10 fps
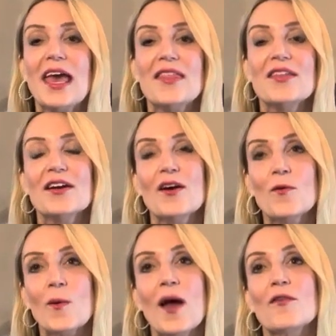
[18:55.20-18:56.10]
and there
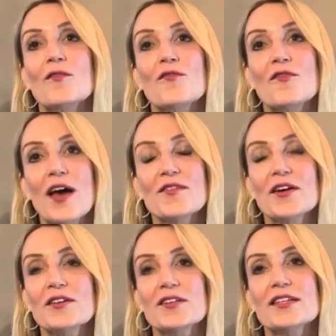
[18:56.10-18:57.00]
are around
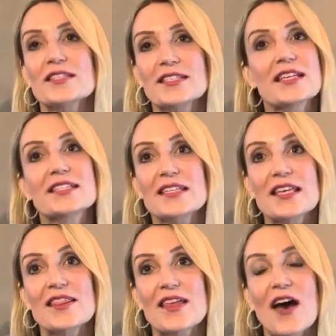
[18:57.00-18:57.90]

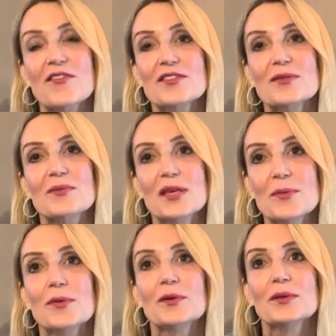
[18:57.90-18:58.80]
516,000
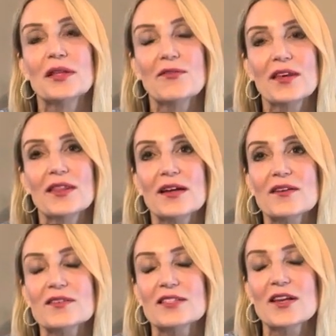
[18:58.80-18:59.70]
people living
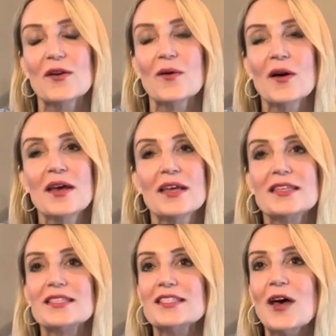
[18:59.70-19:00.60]
there. So
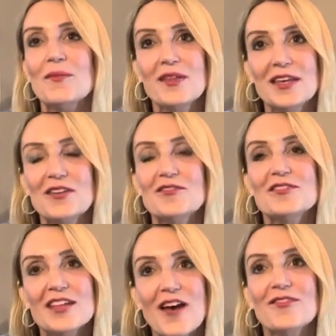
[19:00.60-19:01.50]
something you
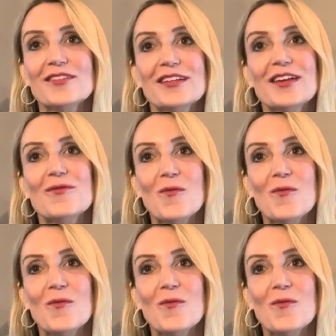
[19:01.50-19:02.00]
definitely